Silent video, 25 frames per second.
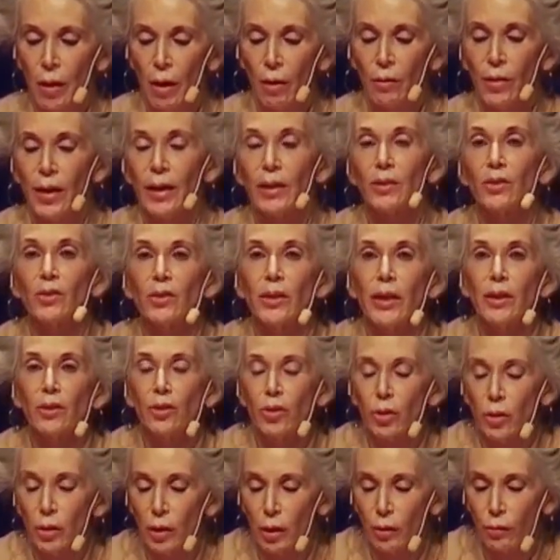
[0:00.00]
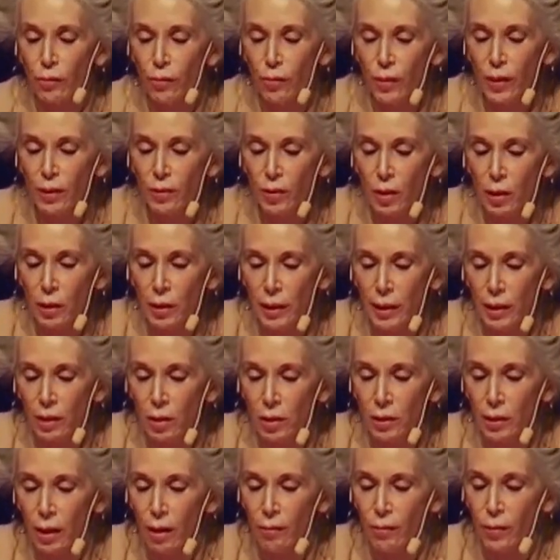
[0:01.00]
that essentially fit the legal
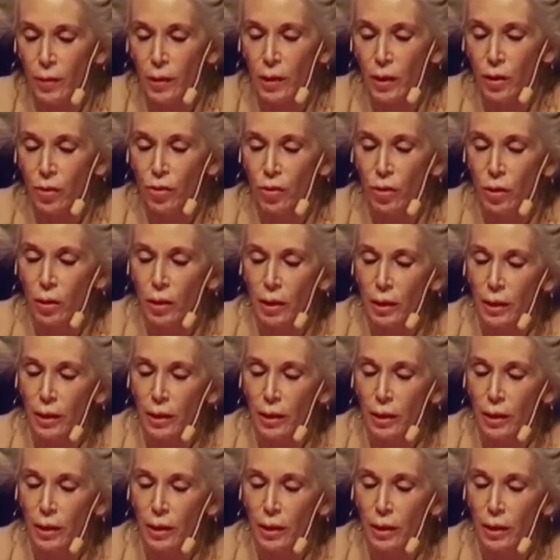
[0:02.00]
definition